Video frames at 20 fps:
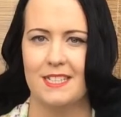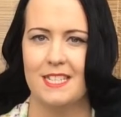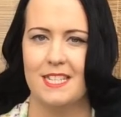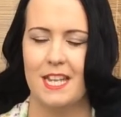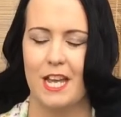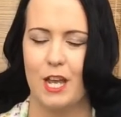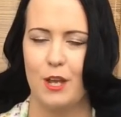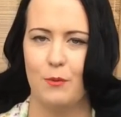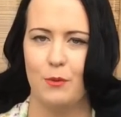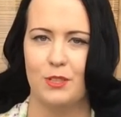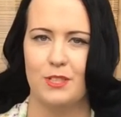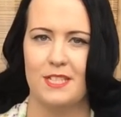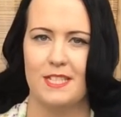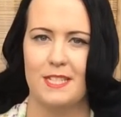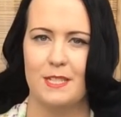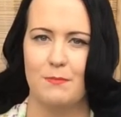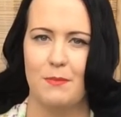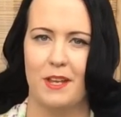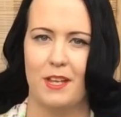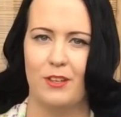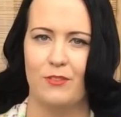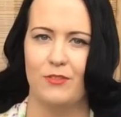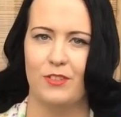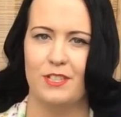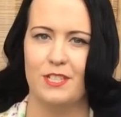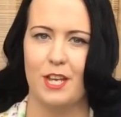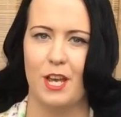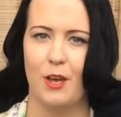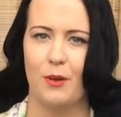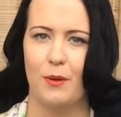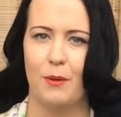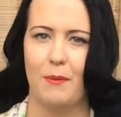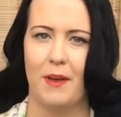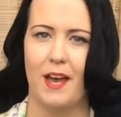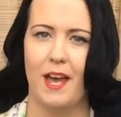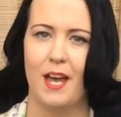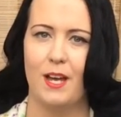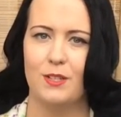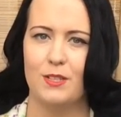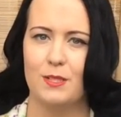today I wanted to make a video
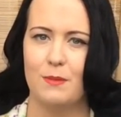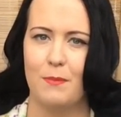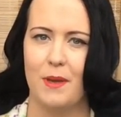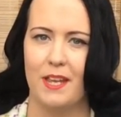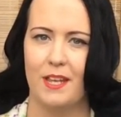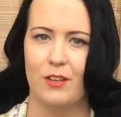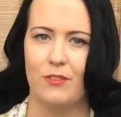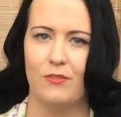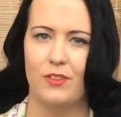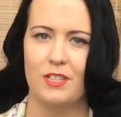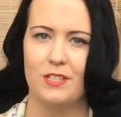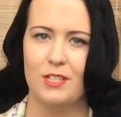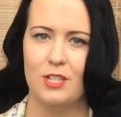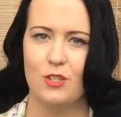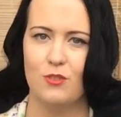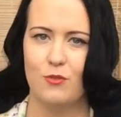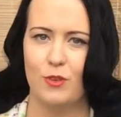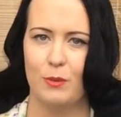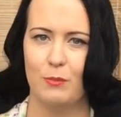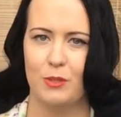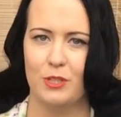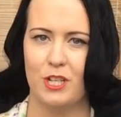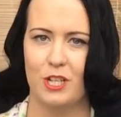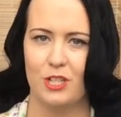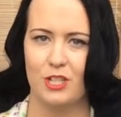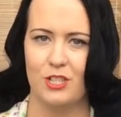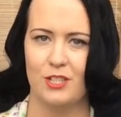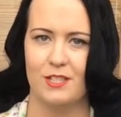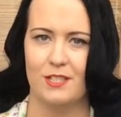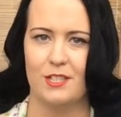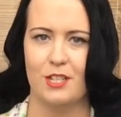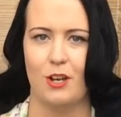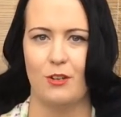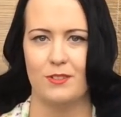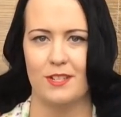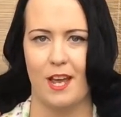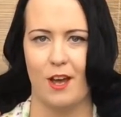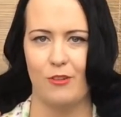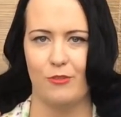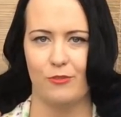about how to make a vintage reproduction
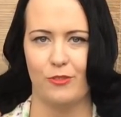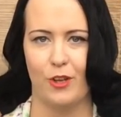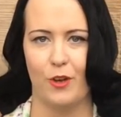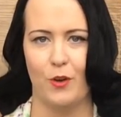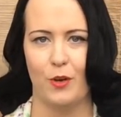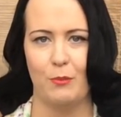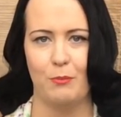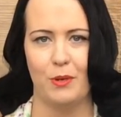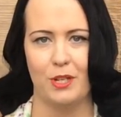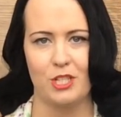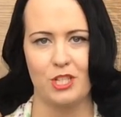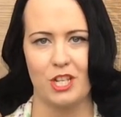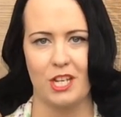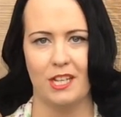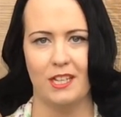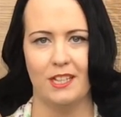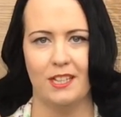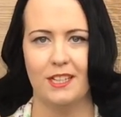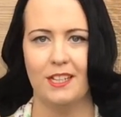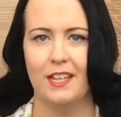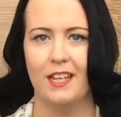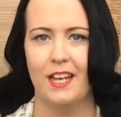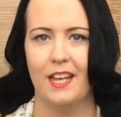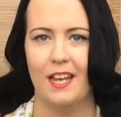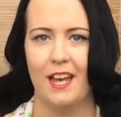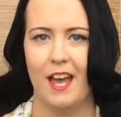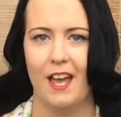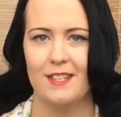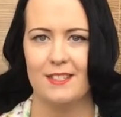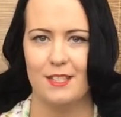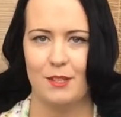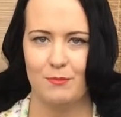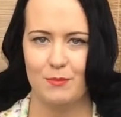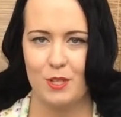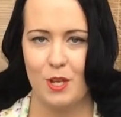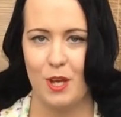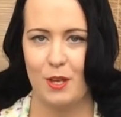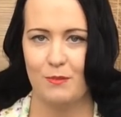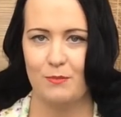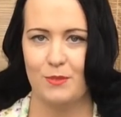styled outfit on a budget.
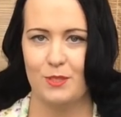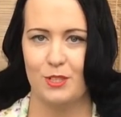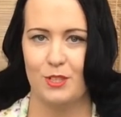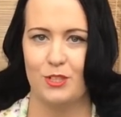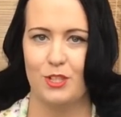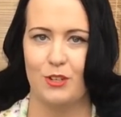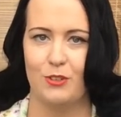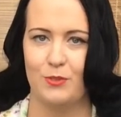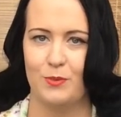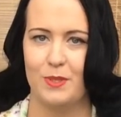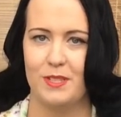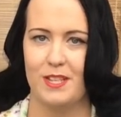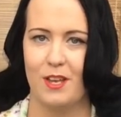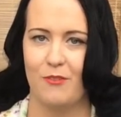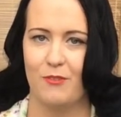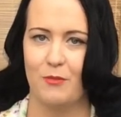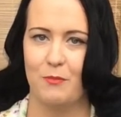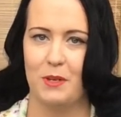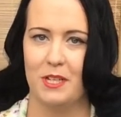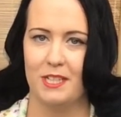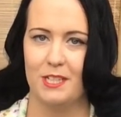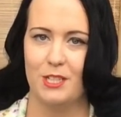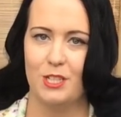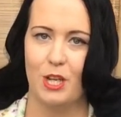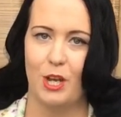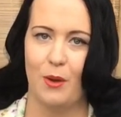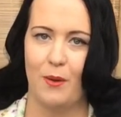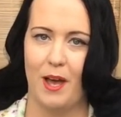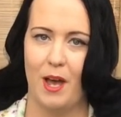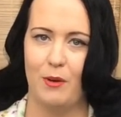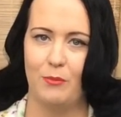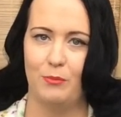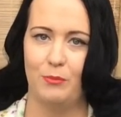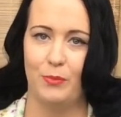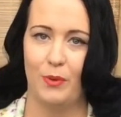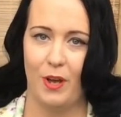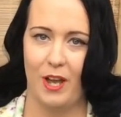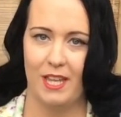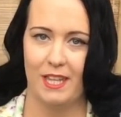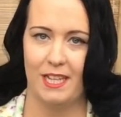Sometimes you don't always have the money to go out and
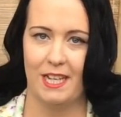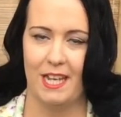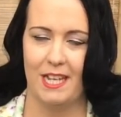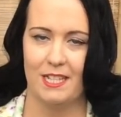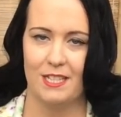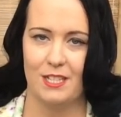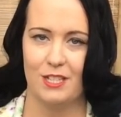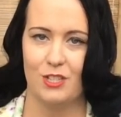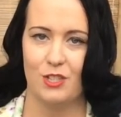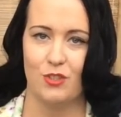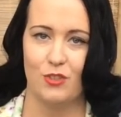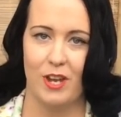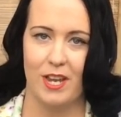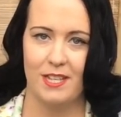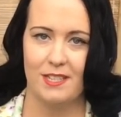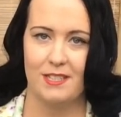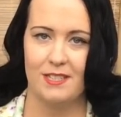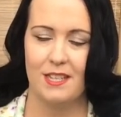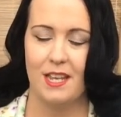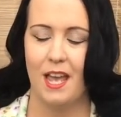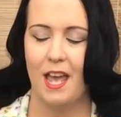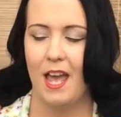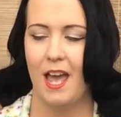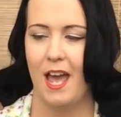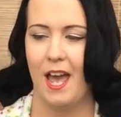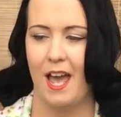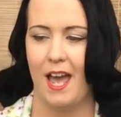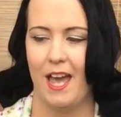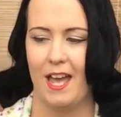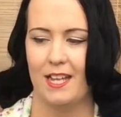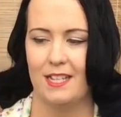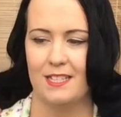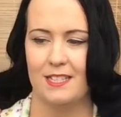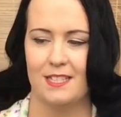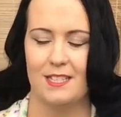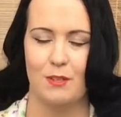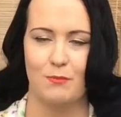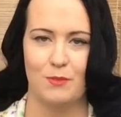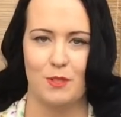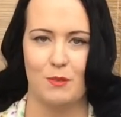buy the latest dress, and
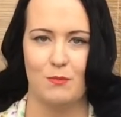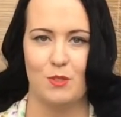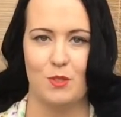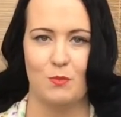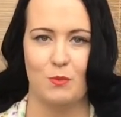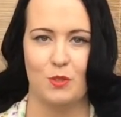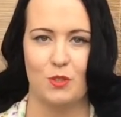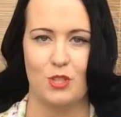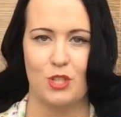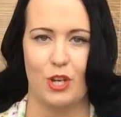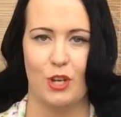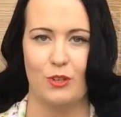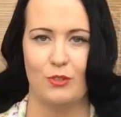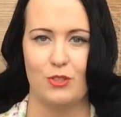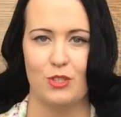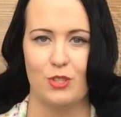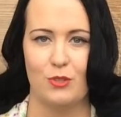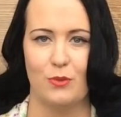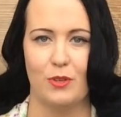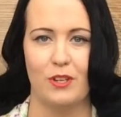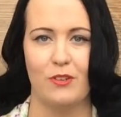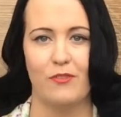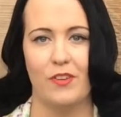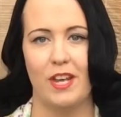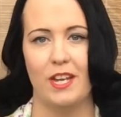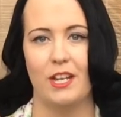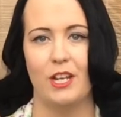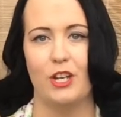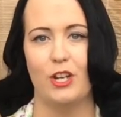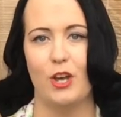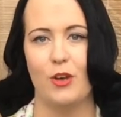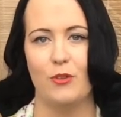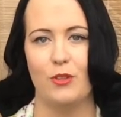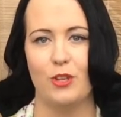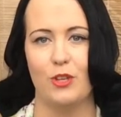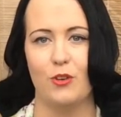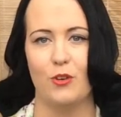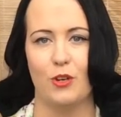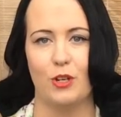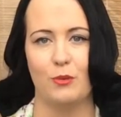sometimes you want to go to an event and know
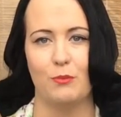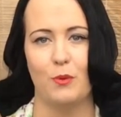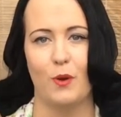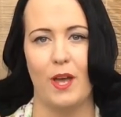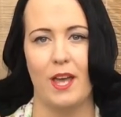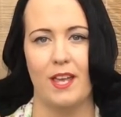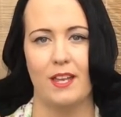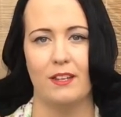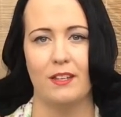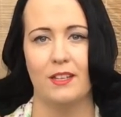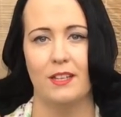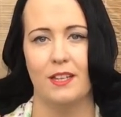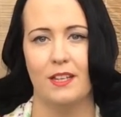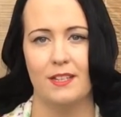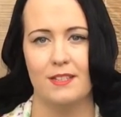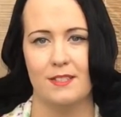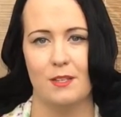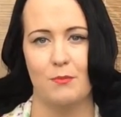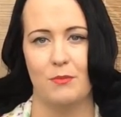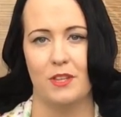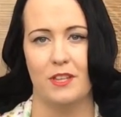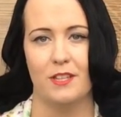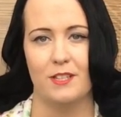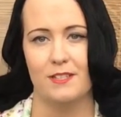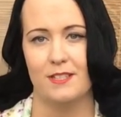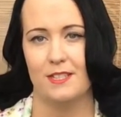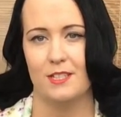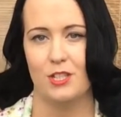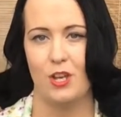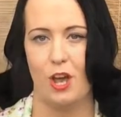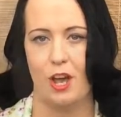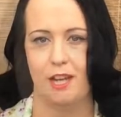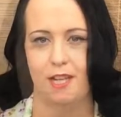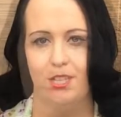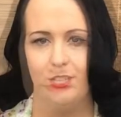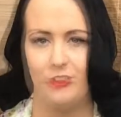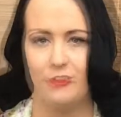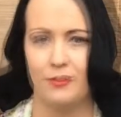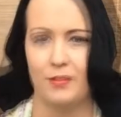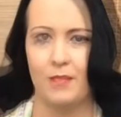that you're going to wear something that's entirely
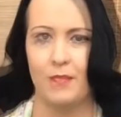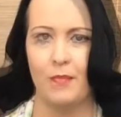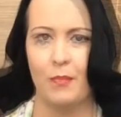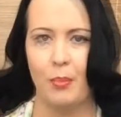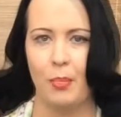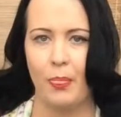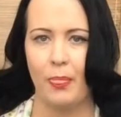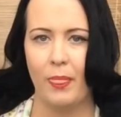unique.